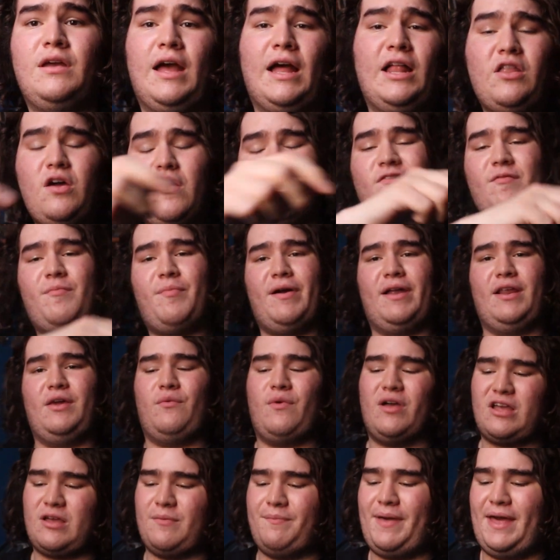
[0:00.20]
Hello everybody,
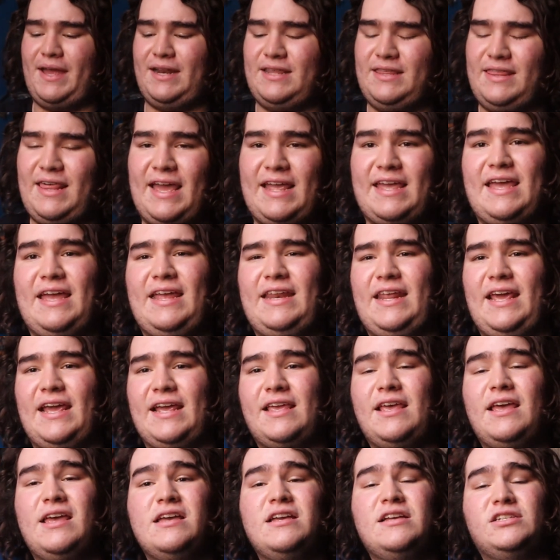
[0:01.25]
welcome back to That Guy
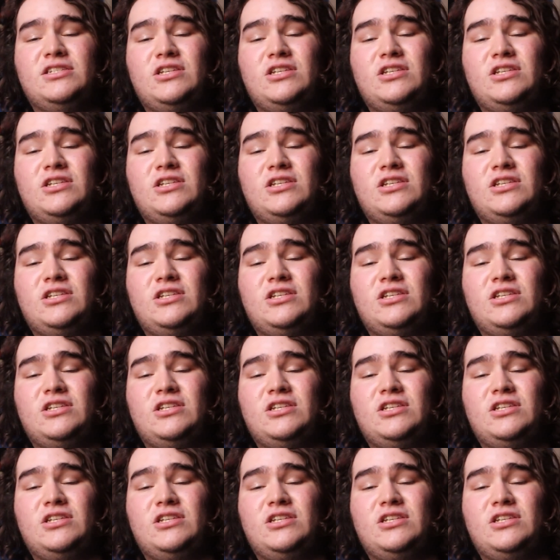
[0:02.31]
Nick.